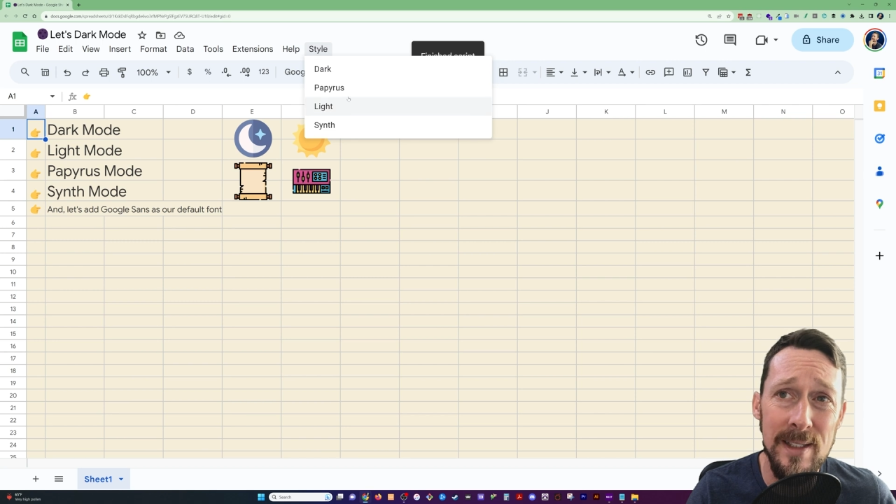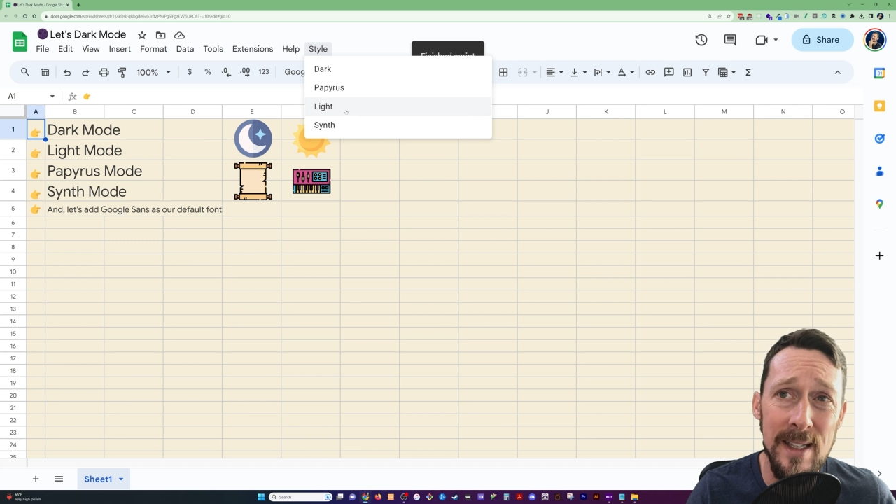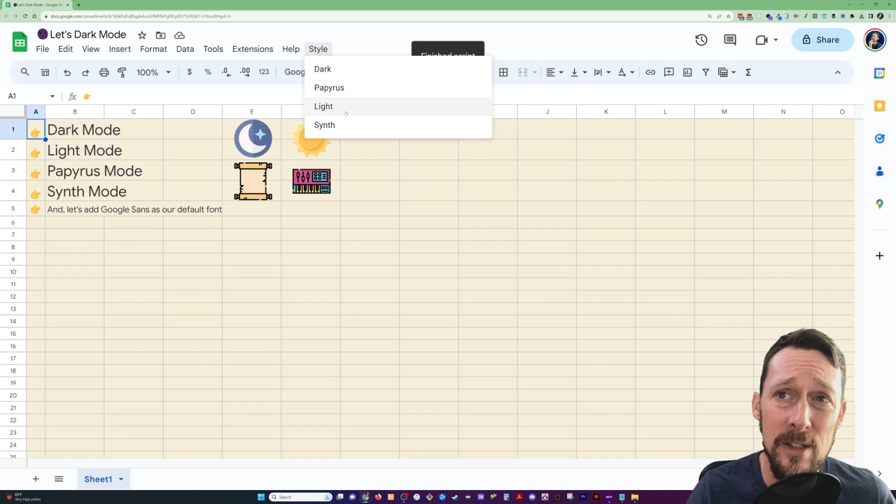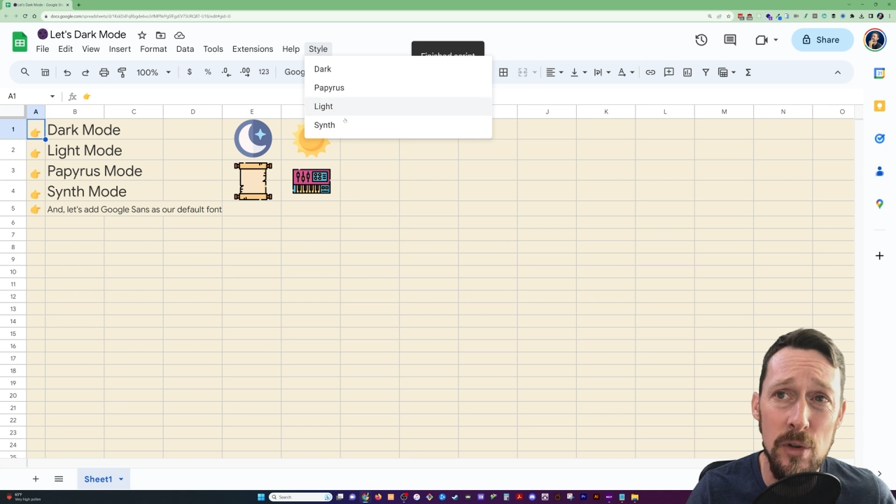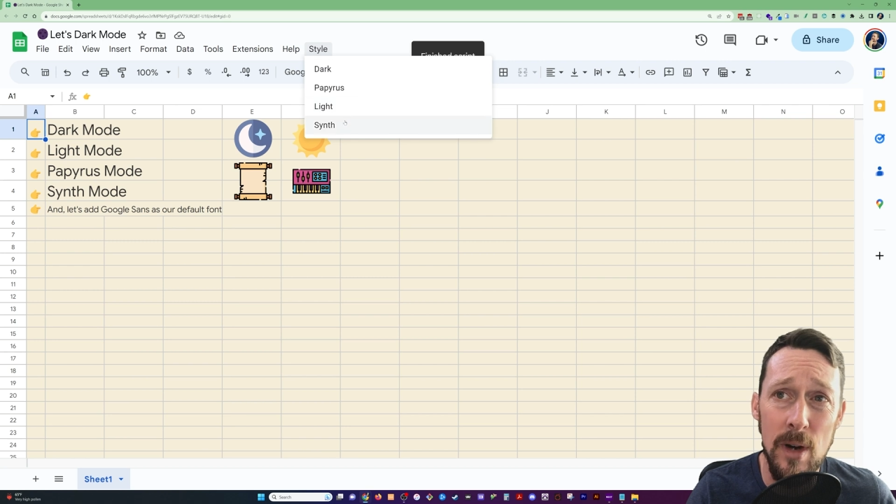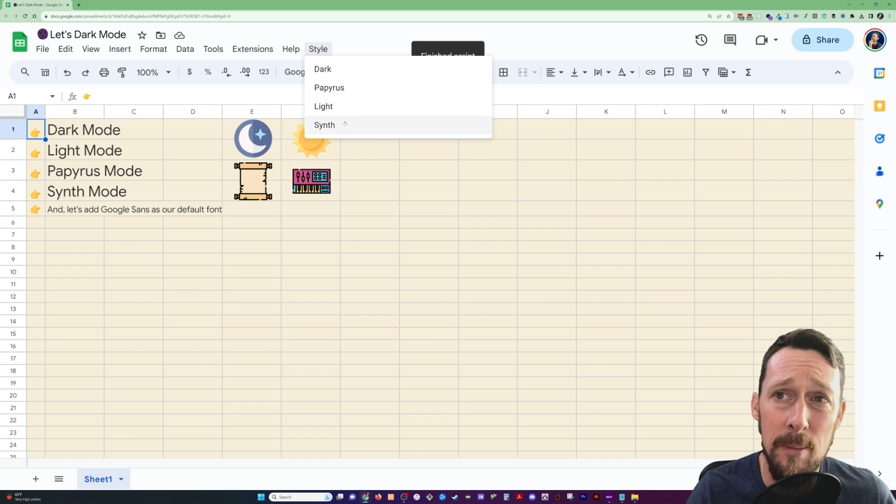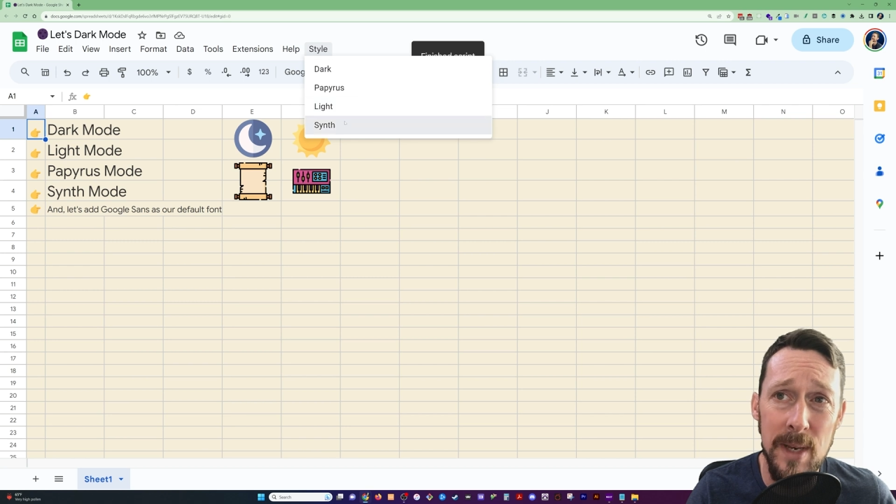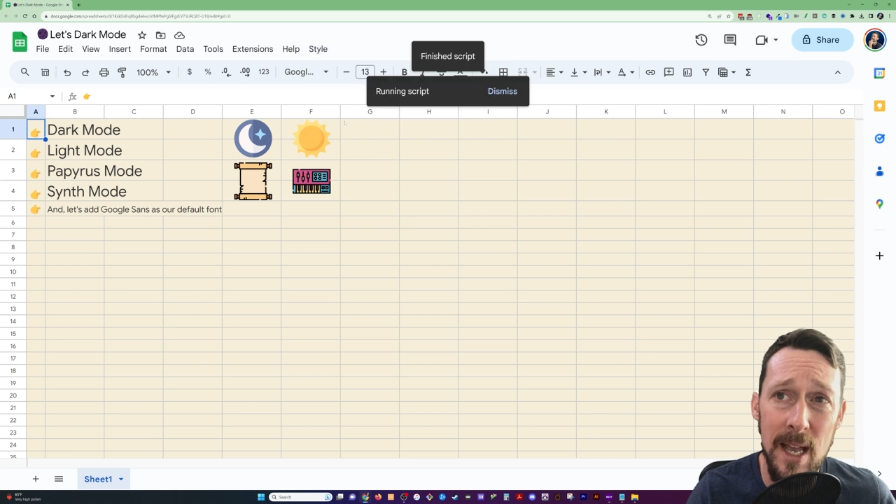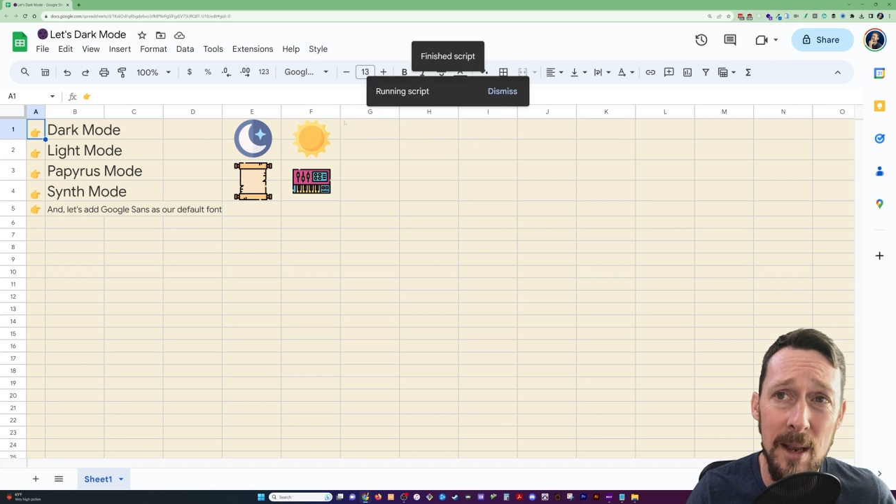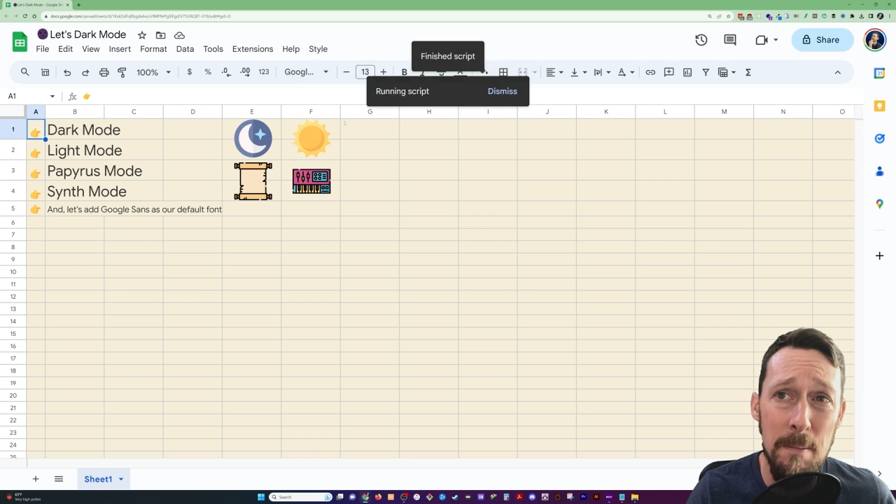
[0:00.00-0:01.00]
this
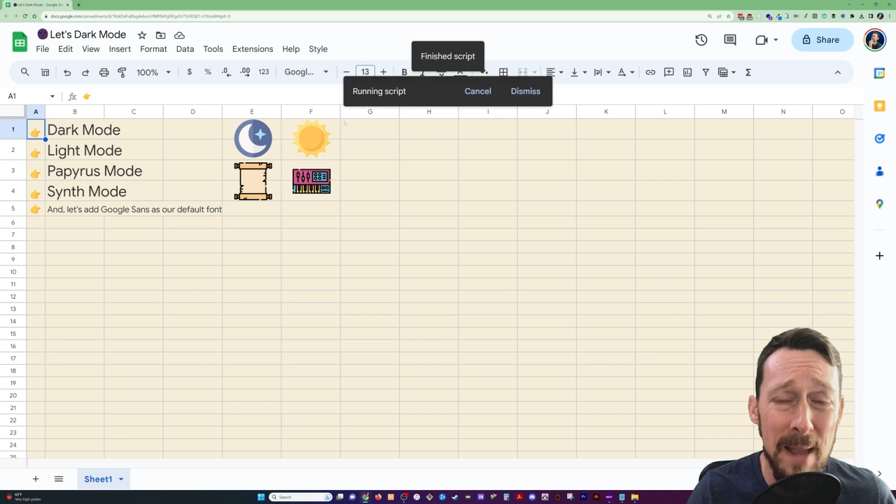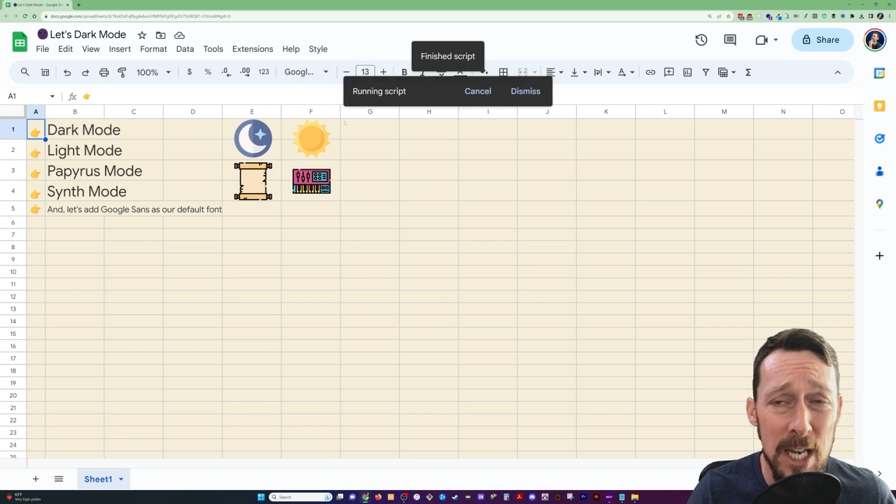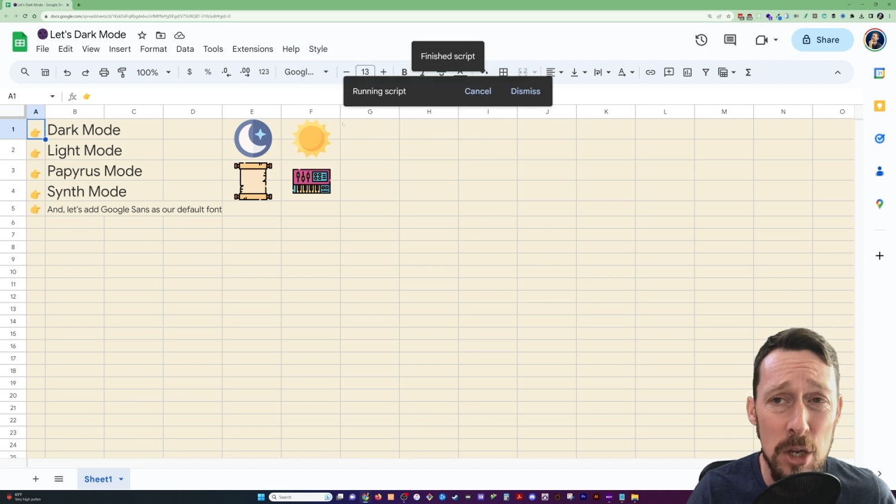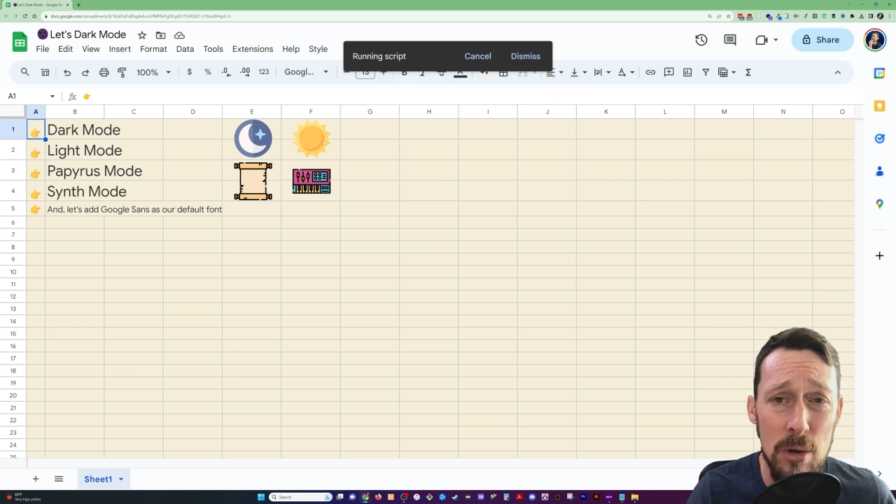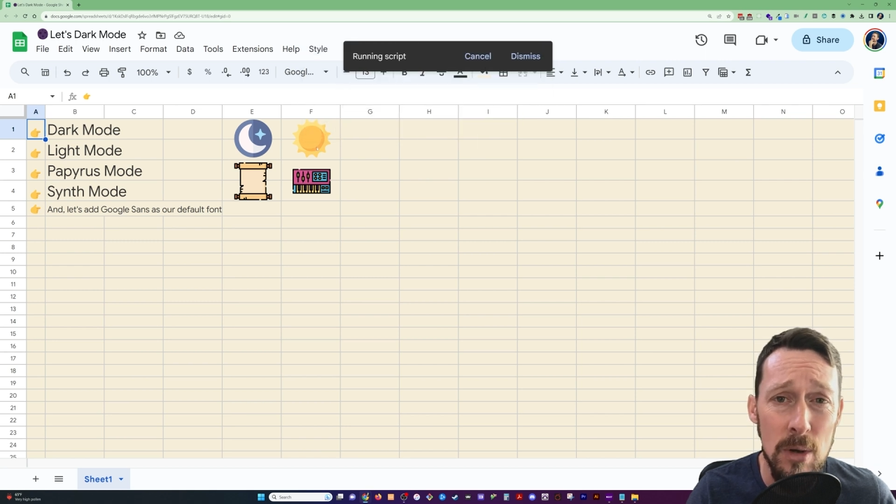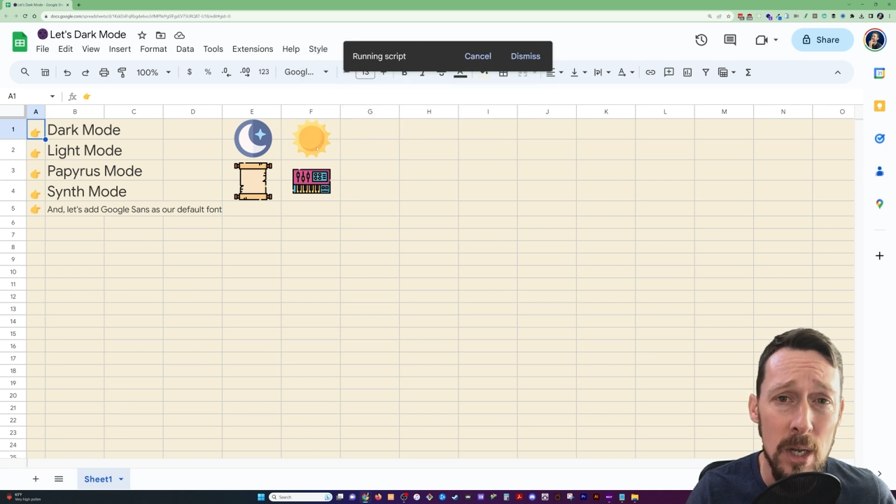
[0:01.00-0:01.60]
drop-down menu